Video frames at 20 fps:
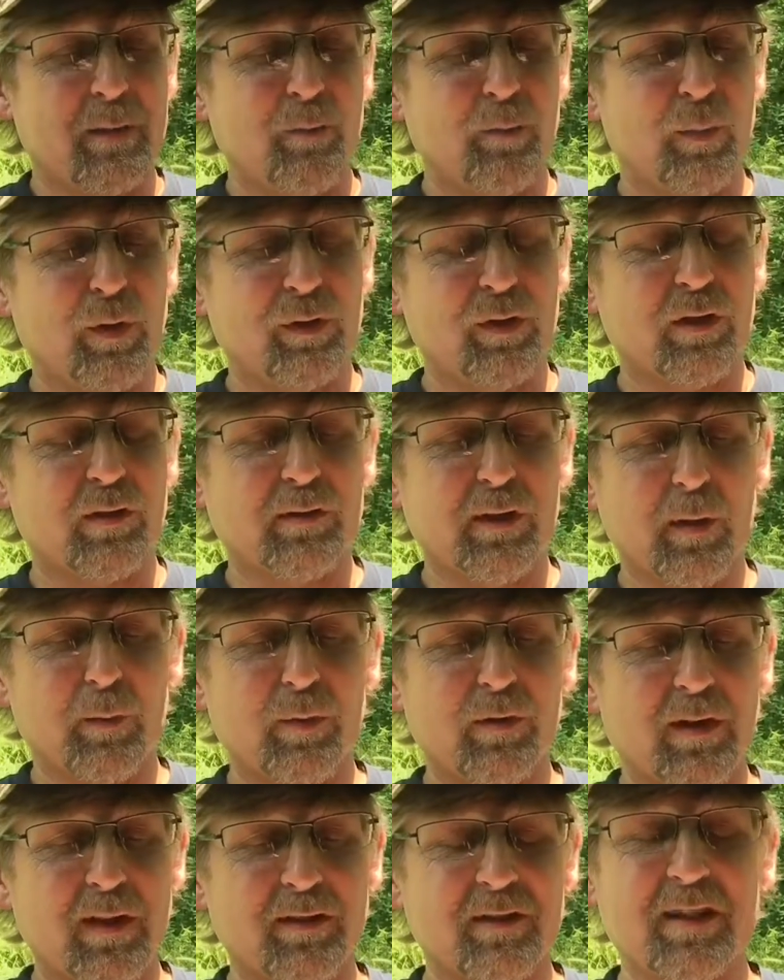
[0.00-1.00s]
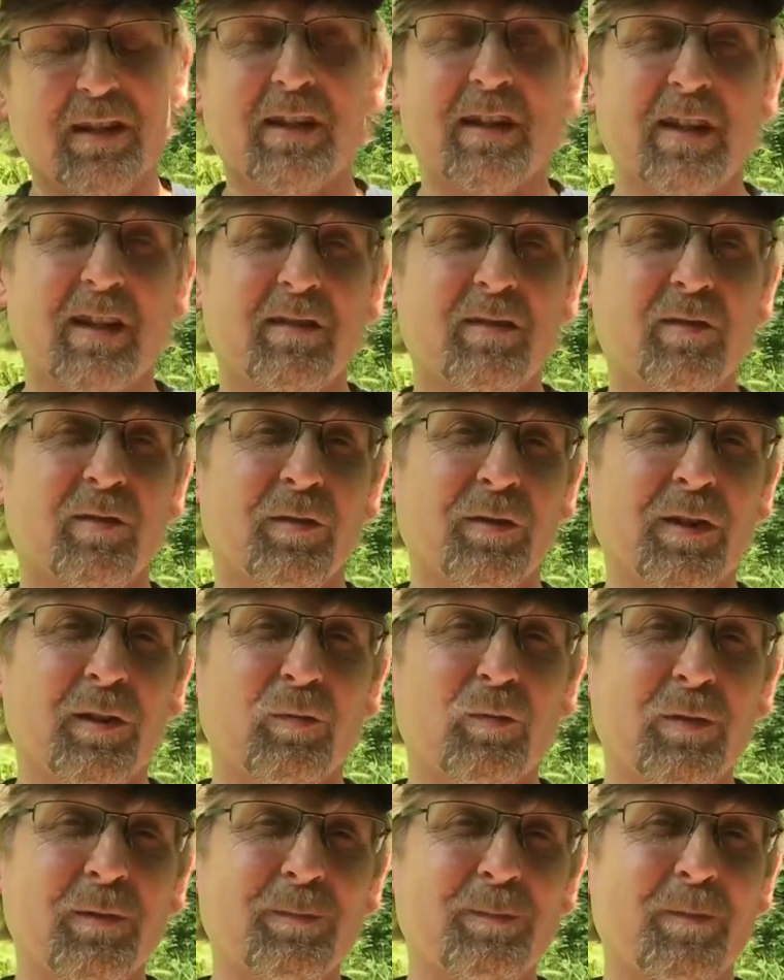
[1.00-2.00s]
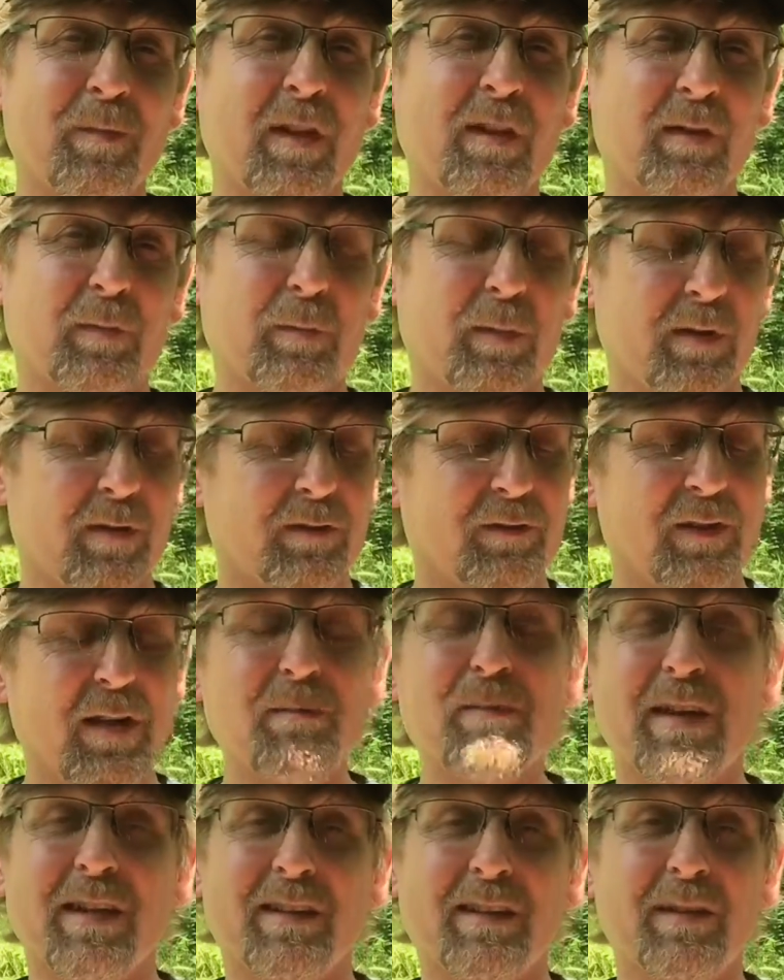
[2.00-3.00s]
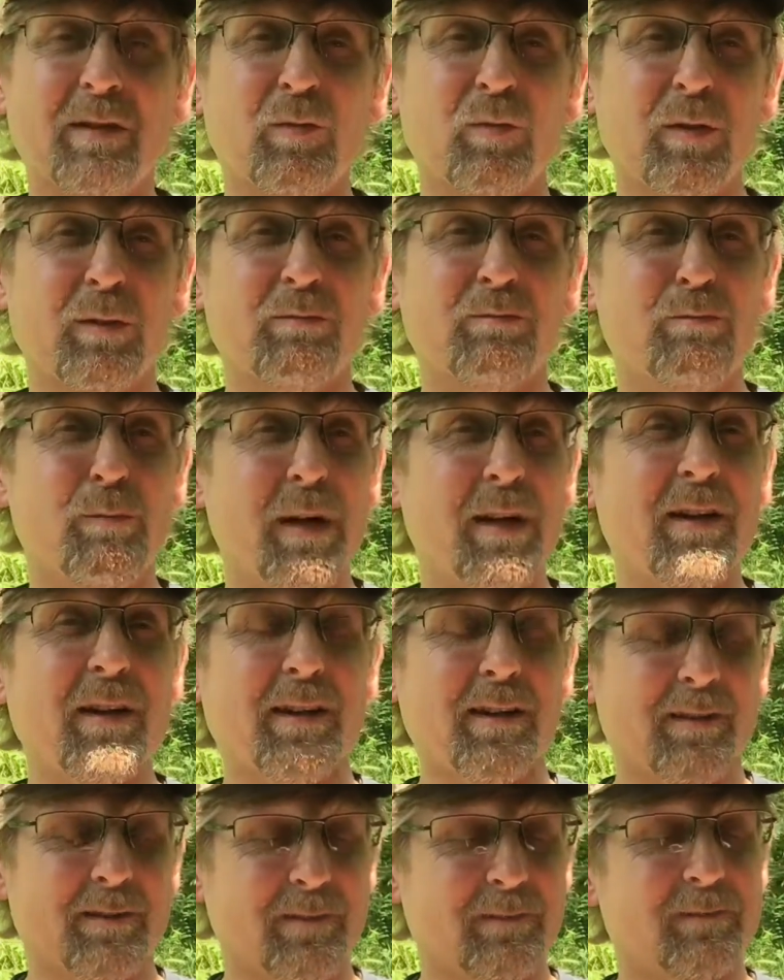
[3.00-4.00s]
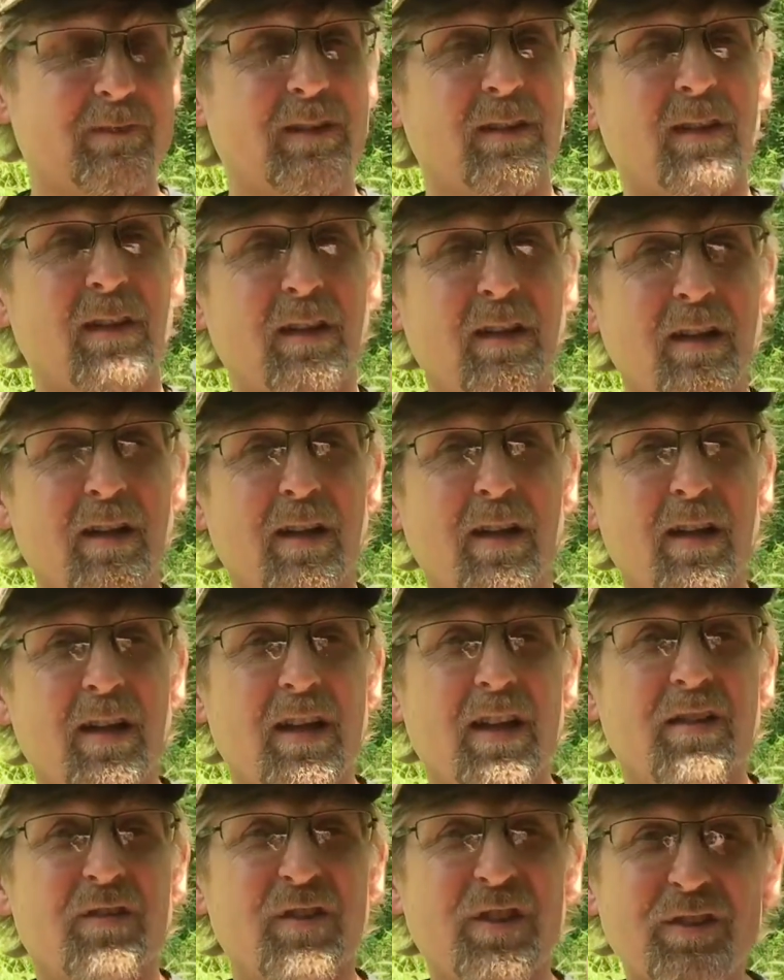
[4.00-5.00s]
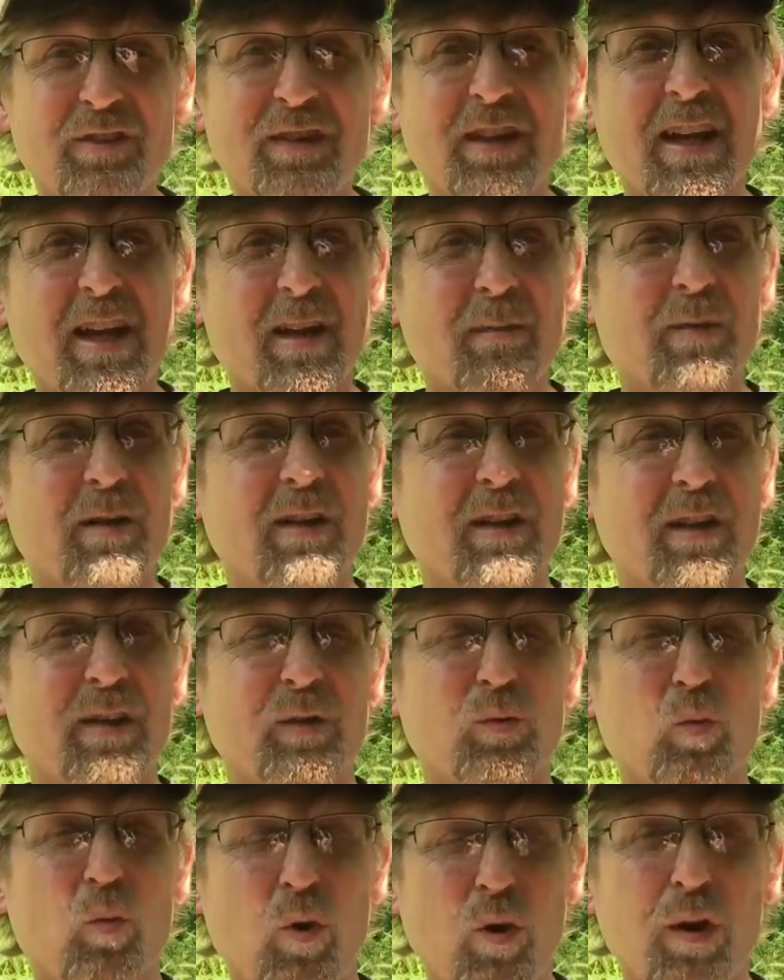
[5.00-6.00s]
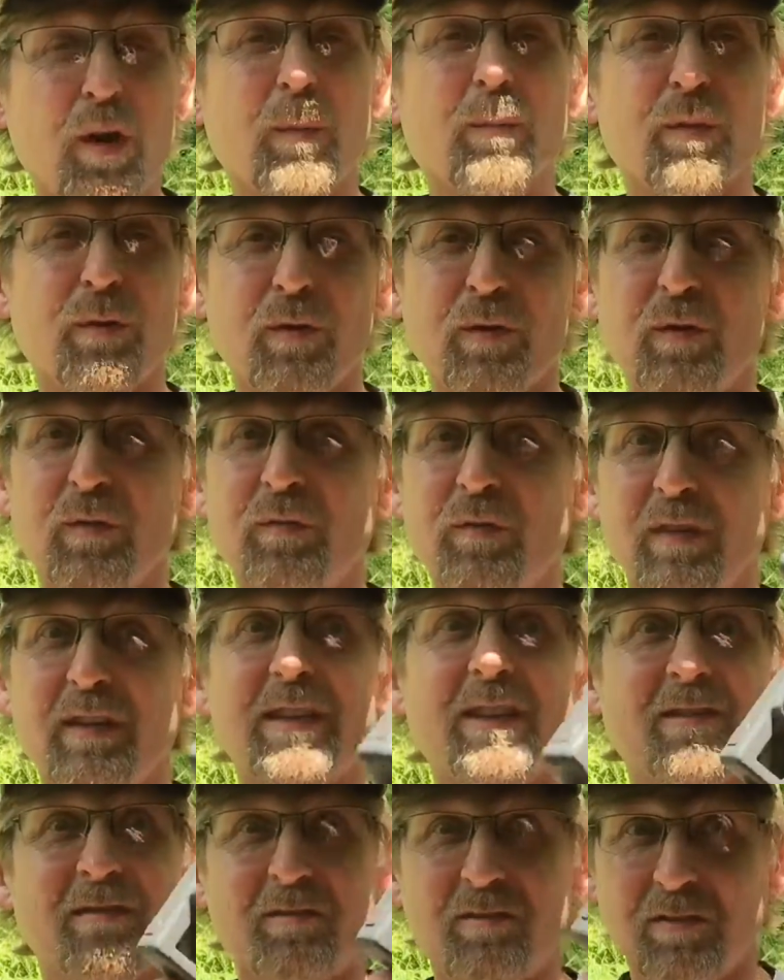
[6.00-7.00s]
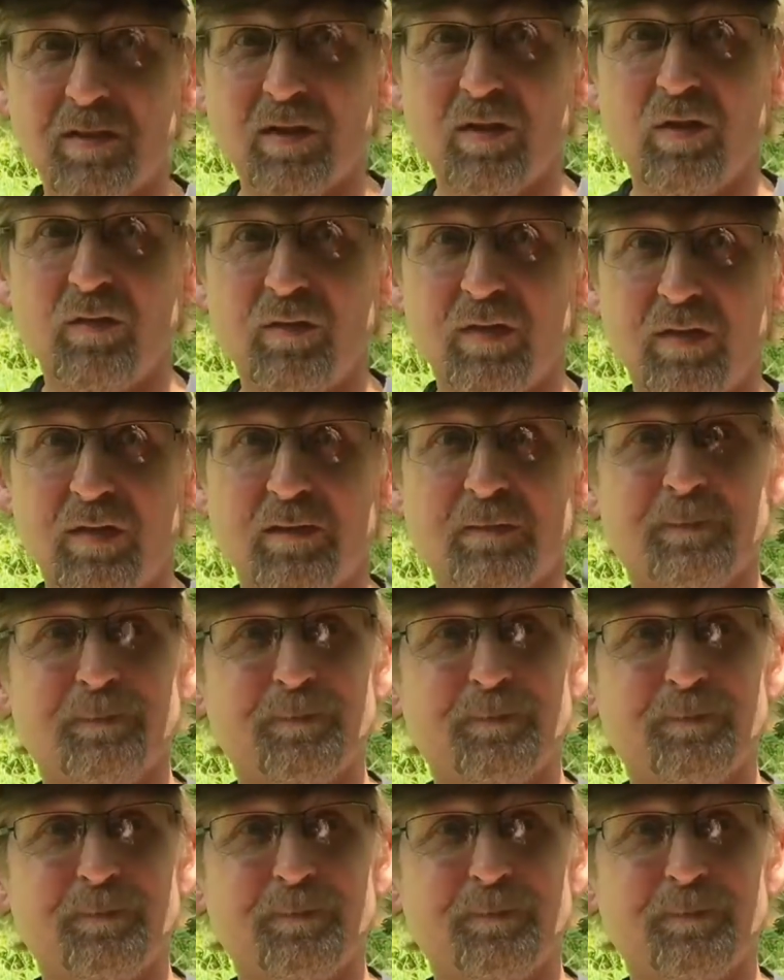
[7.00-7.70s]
didn't put the clear plastic case on this one. It's because they made this one better. This camera is waterproof itself.